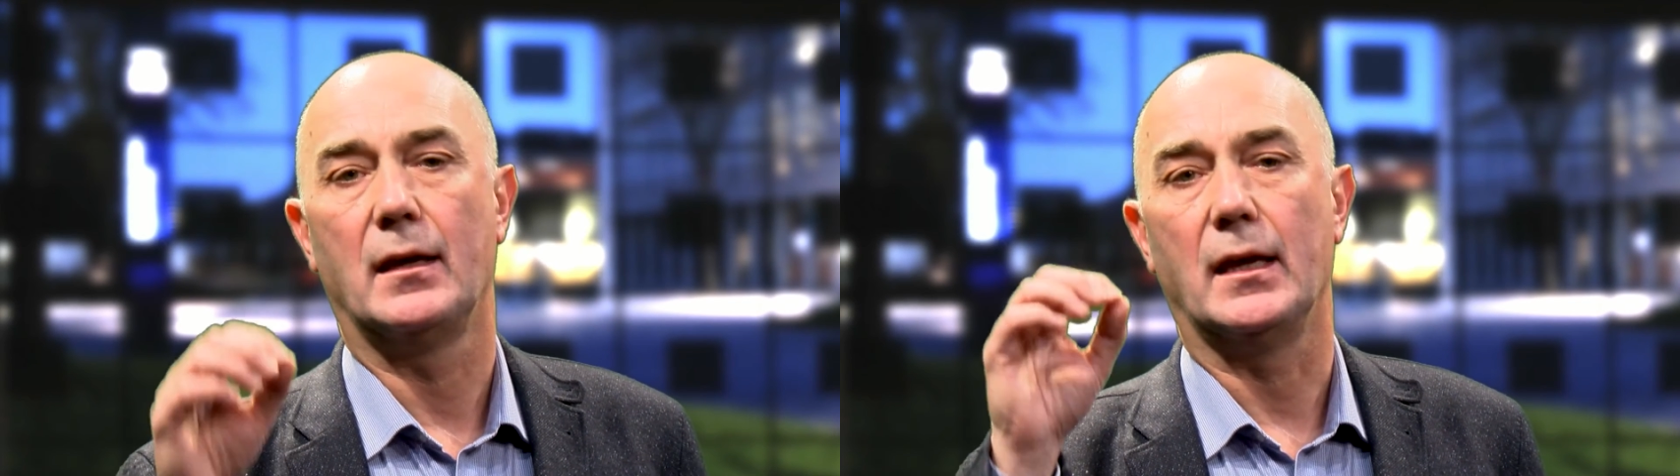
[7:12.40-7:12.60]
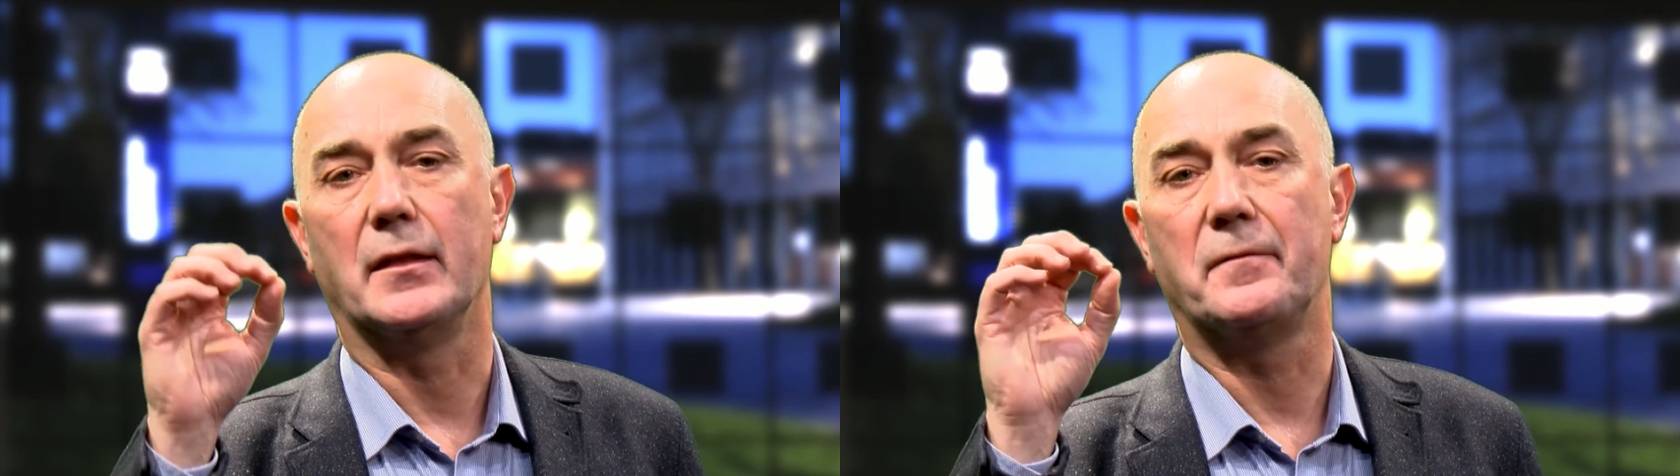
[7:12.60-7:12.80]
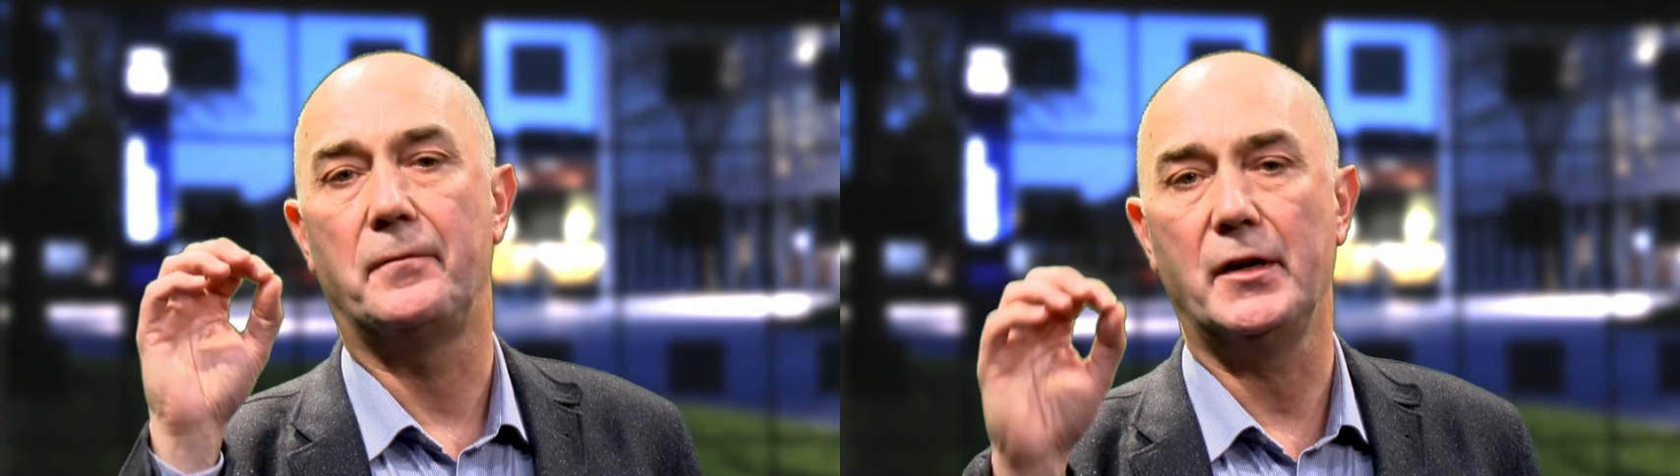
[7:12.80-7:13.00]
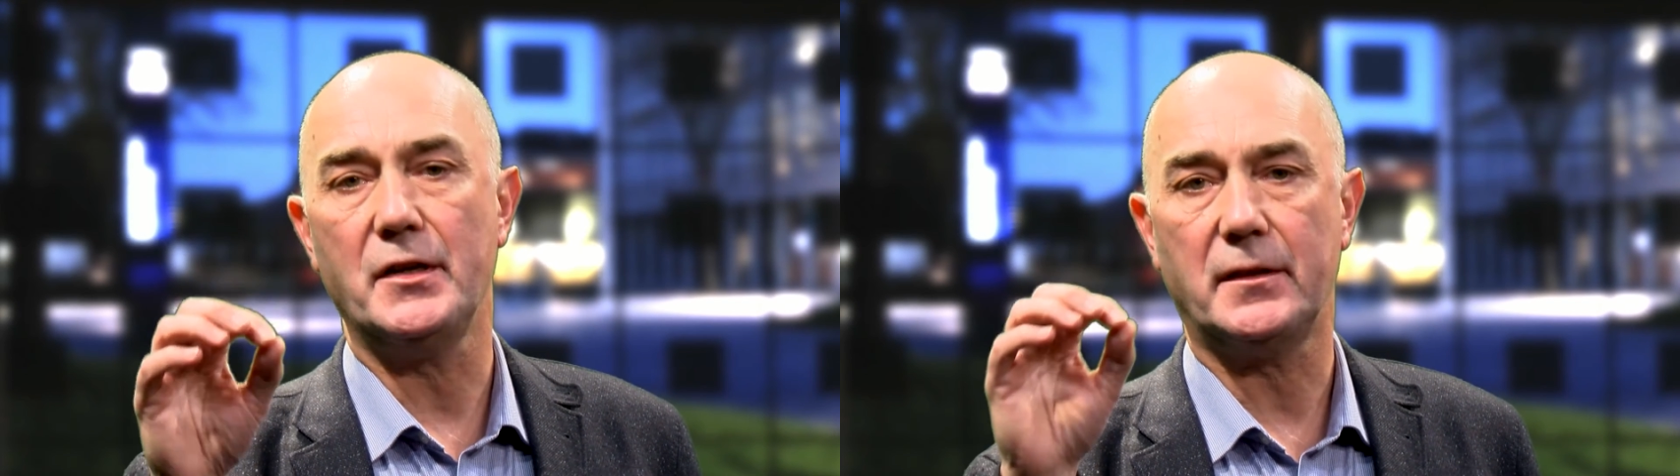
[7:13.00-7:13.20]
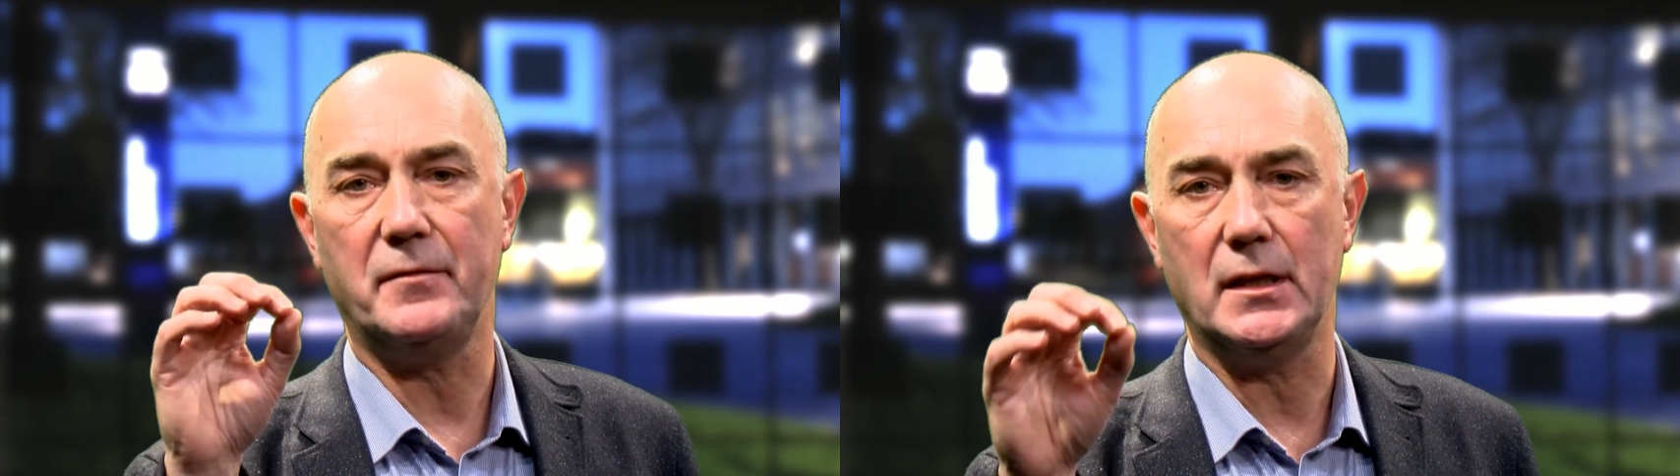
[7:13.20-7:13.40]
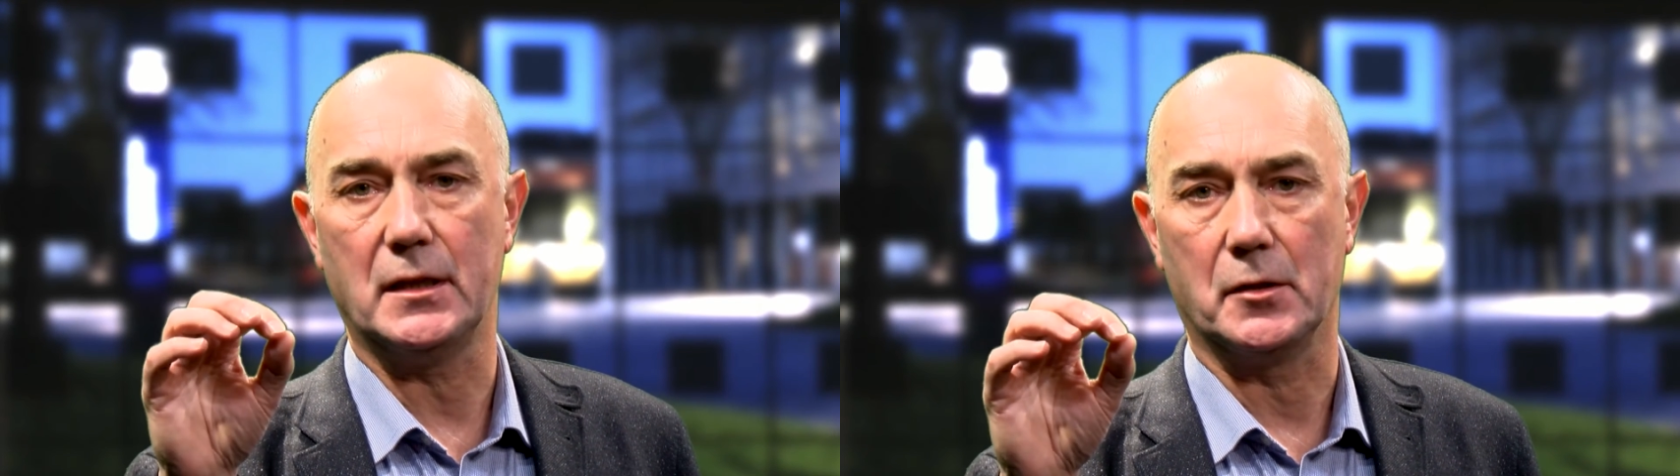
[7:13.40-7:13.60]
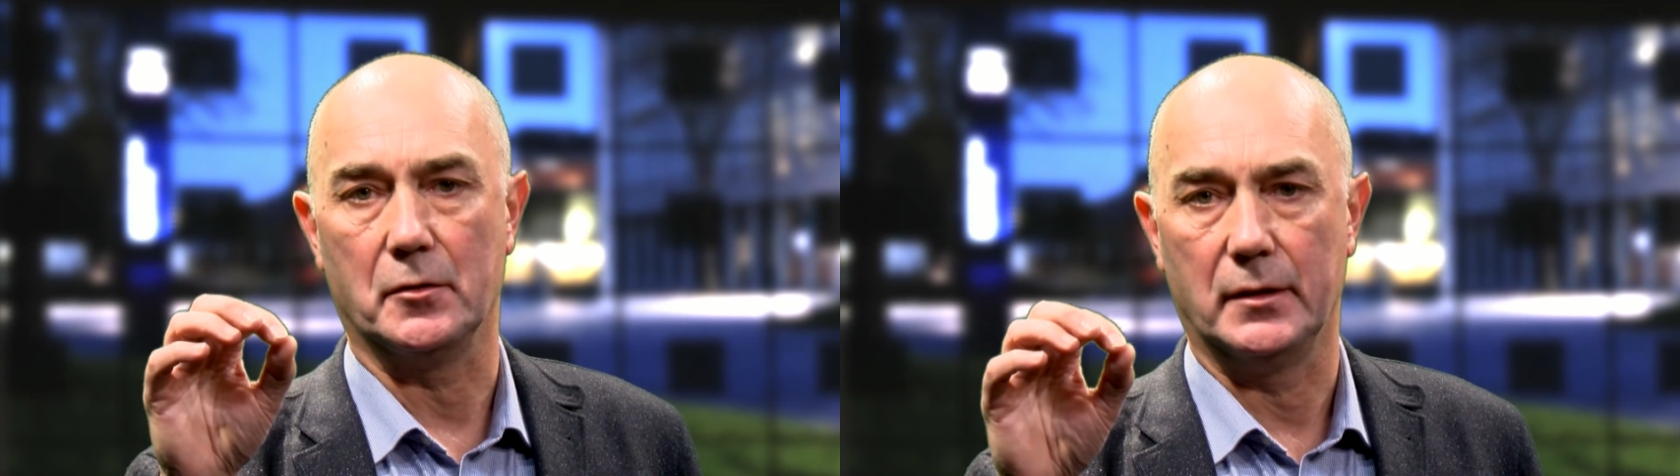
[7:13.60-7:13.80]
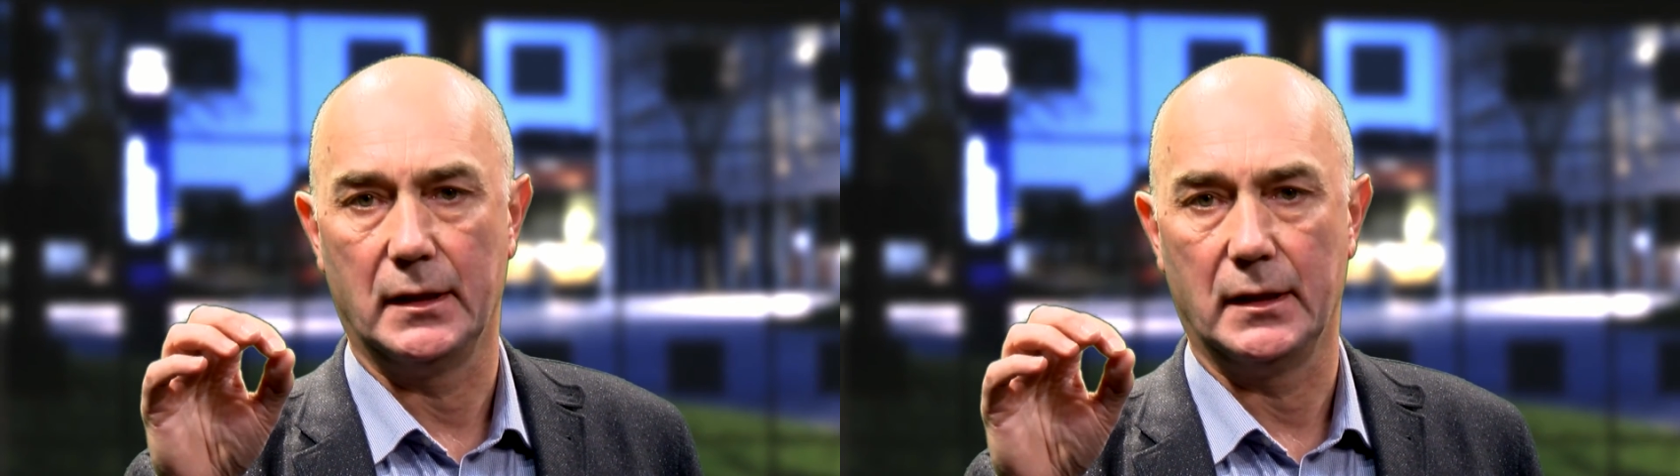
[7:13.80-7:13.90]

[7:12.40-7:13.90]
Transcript: In the first video,